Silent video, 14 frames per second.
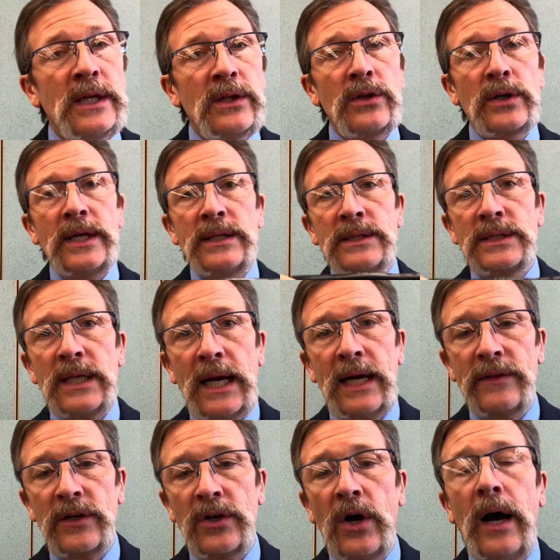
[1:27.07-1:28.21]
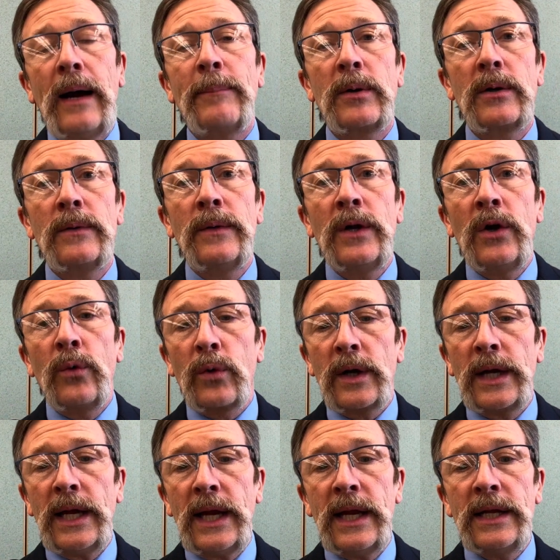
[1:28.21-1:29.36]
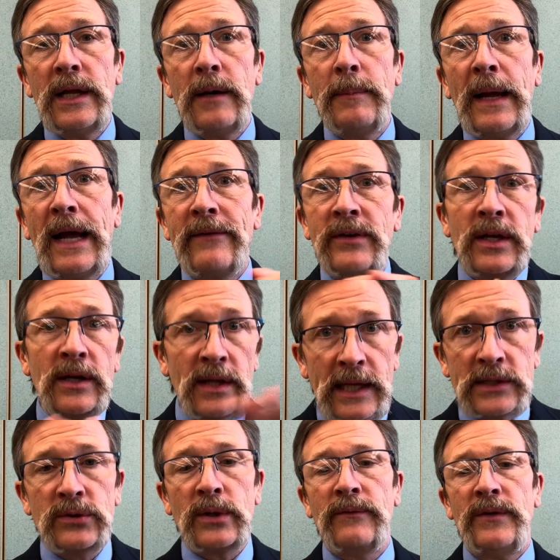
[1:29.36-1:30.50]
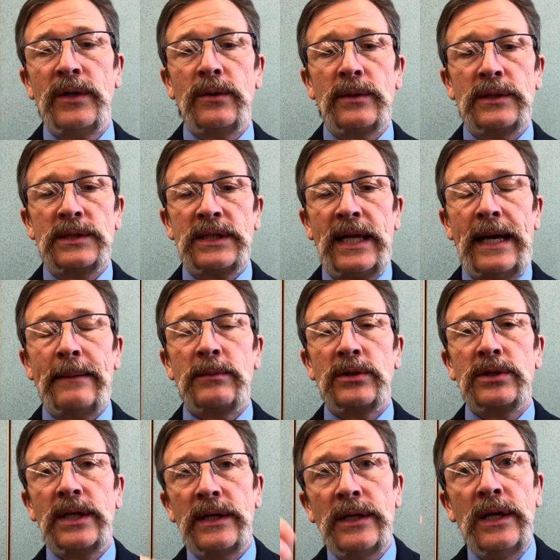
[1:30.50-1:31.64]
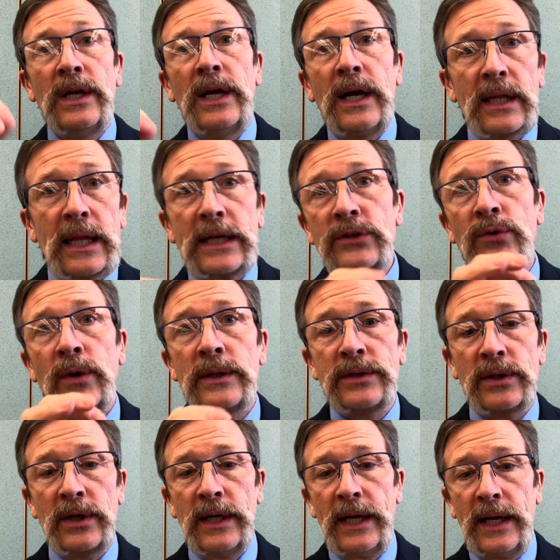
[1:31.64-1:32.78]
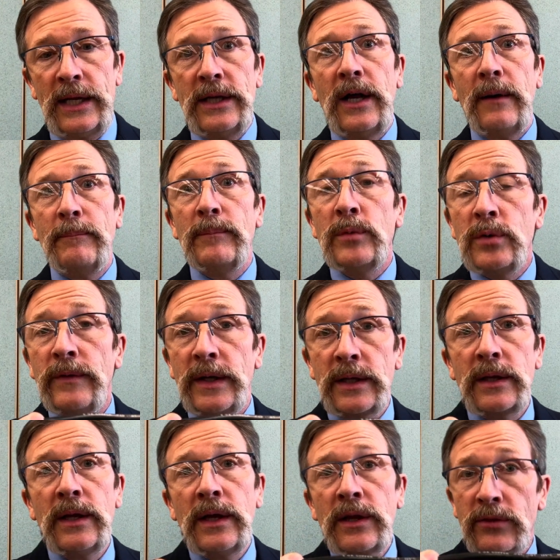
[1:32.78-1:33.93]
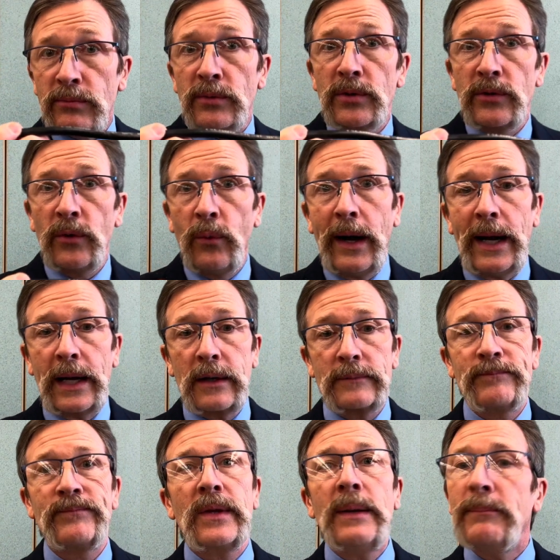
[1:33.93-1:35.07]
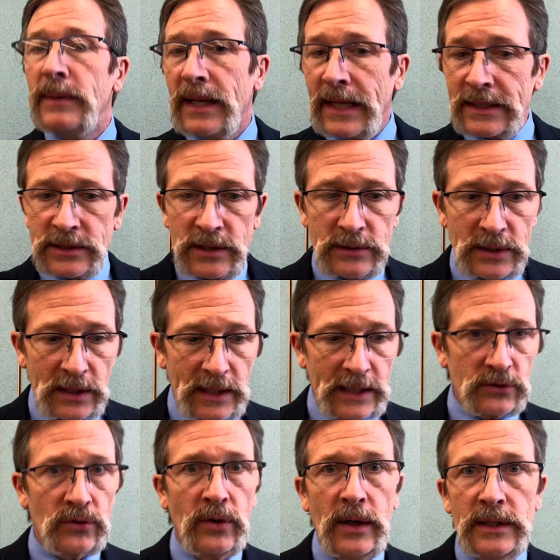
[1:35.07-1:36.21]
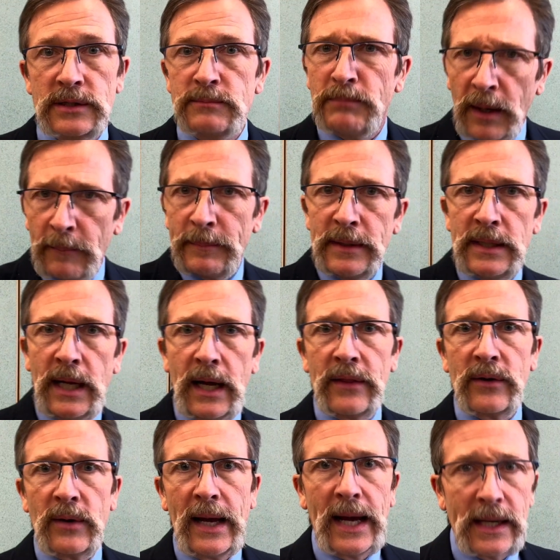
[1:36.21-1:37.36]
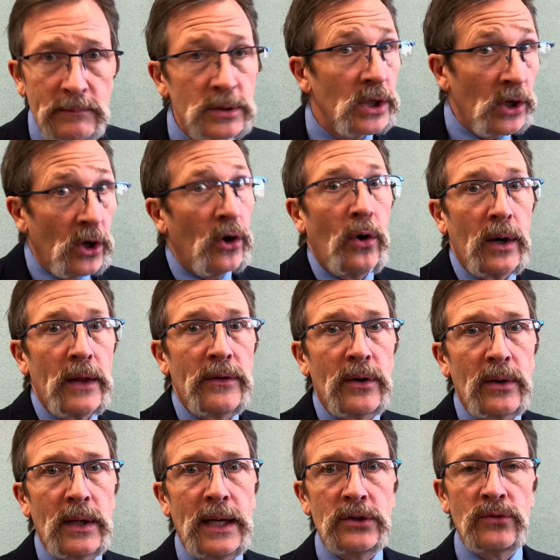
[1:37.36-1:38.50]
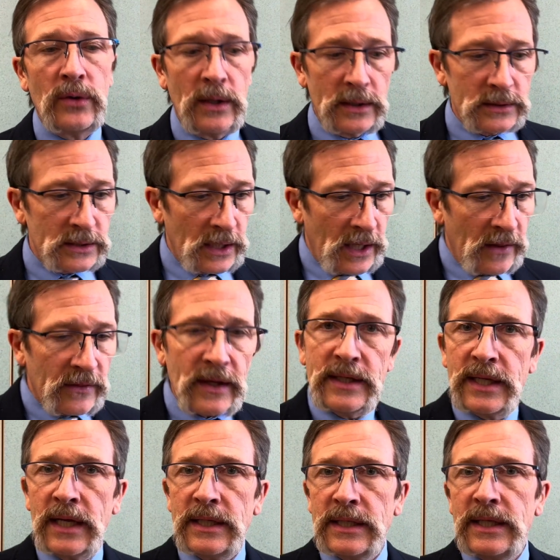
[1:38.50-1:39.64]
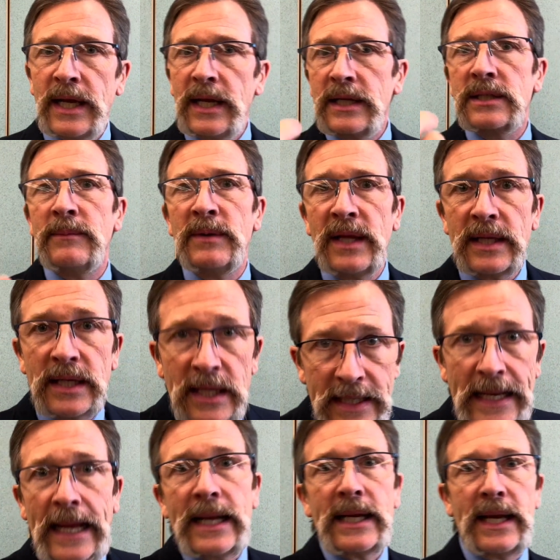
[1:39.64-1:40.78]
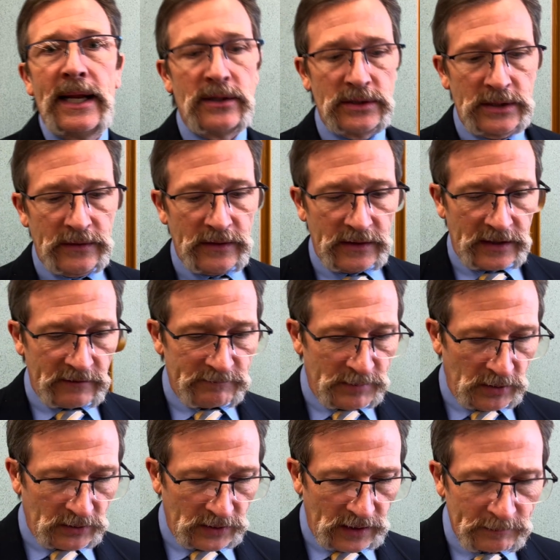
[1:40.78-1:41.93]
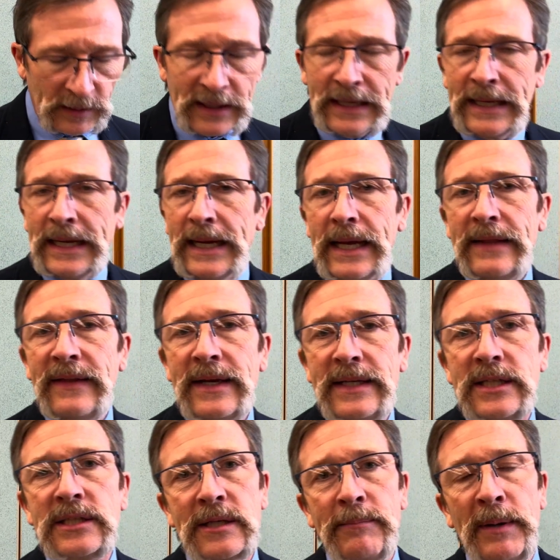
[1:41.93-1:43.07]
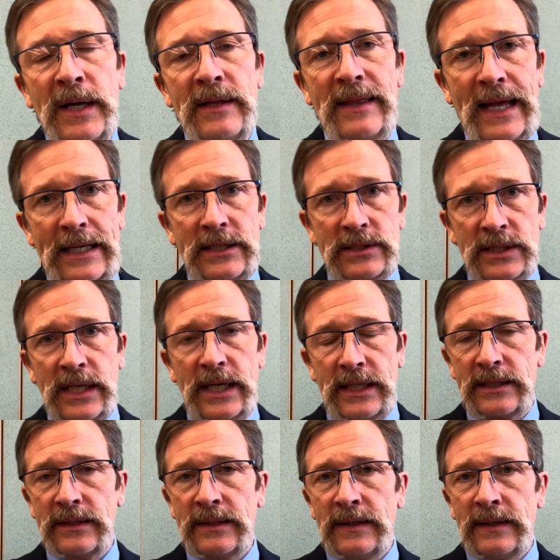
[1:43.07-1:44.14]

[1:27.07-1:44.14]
Look, inside the copper, we're going to end up having an electric field established, and electrons are going to end up moving through the wire. But as those electrons bump into other atoms or other electrons, they tend to take some of that kinetic energy that they've built up and they dissipate that as heat.